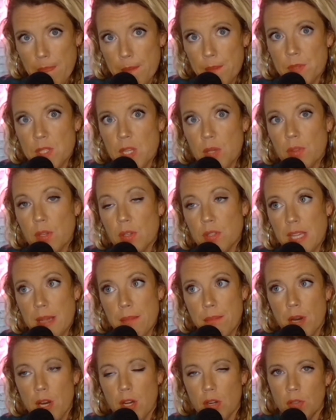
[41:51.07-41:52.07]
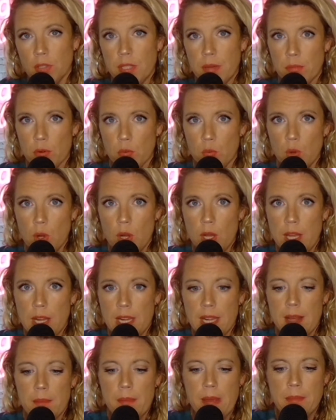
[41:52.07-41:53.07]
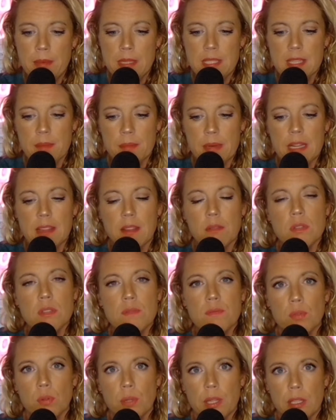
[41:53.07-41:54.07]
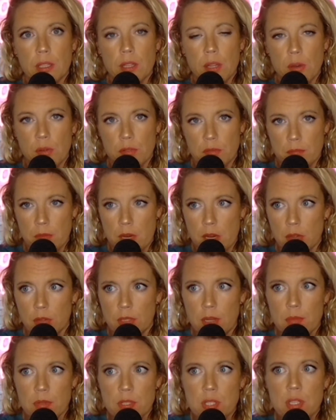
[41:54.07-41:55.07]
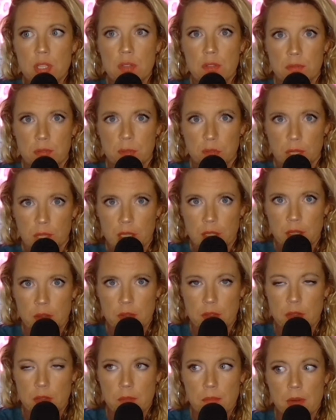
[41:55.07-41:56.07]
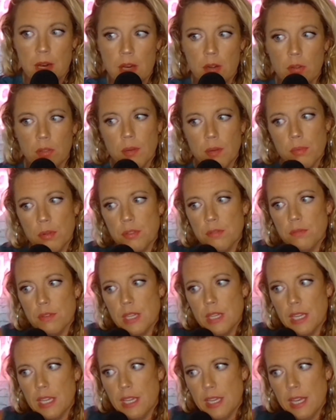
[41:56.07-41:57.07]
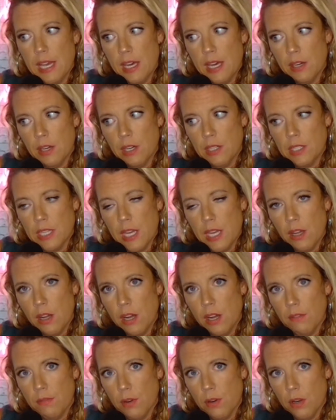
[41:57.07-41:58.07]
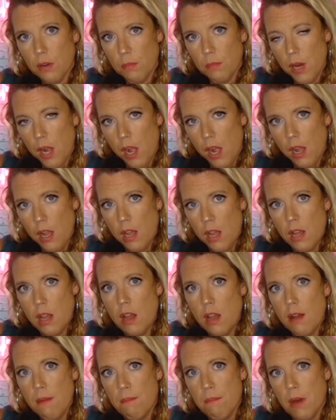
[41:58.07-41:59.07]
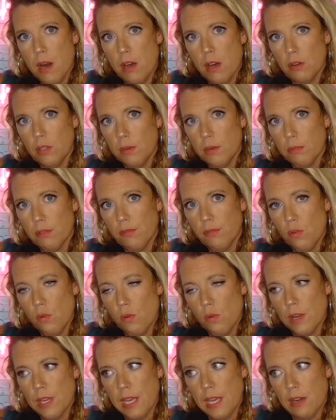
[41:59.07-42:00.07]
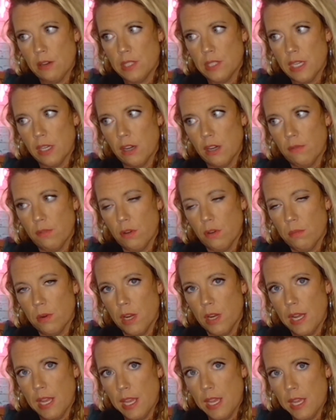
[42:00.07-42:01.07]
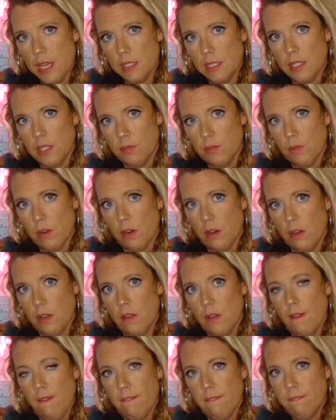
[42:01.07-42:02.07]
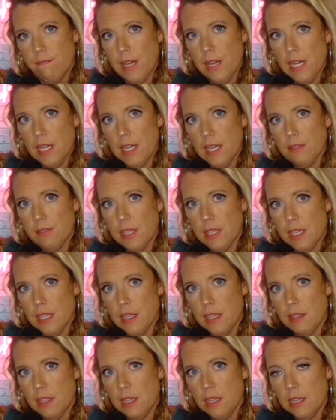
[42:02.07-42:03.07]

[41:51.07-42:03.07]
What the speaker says: So they'll say model number 1, and it may be somebody that was fully clothed. Model number 2, fully clothed. Model number 3, he had her take off her bra. Model number 4, he had her take off her bra and underwear. 5, he then